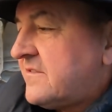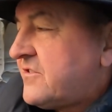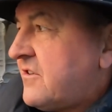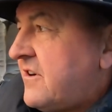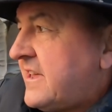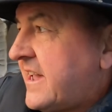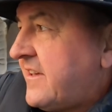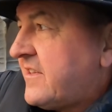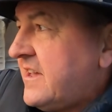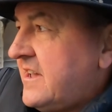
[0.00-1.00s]
I'm trying to get
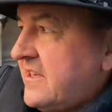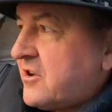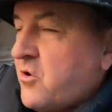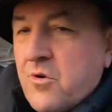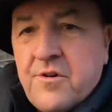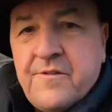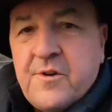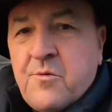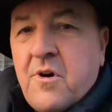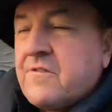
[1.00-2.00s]
the corner of
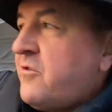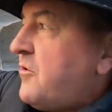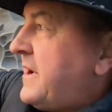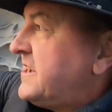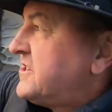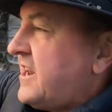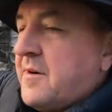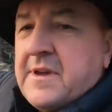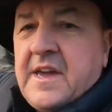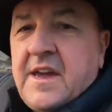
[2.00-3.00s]
the rock formation
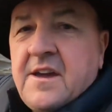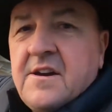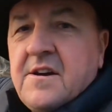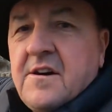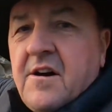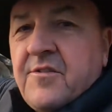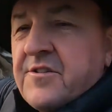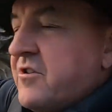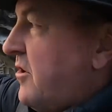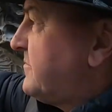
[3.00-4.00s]
up here on the
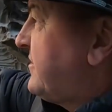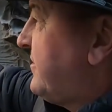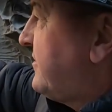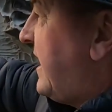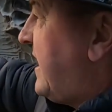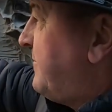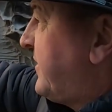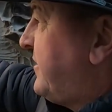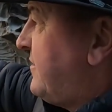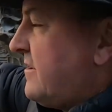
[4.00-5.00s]
top
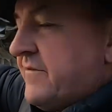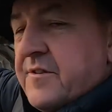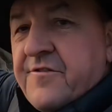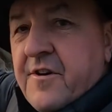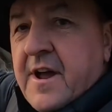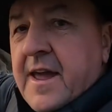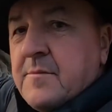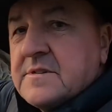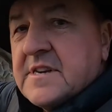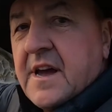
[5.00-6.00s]
third of the
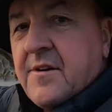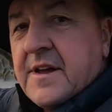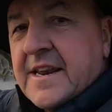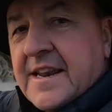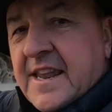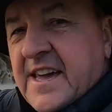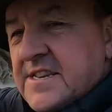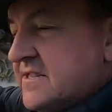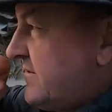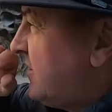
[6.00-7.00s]
frame, so it
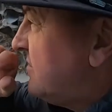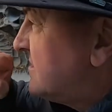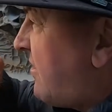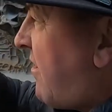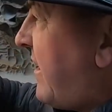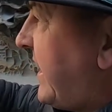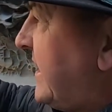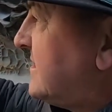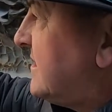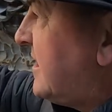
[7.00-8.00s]
leads the viewer's eye
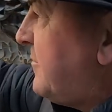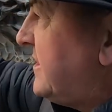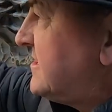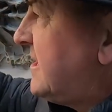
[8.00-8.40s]
into the image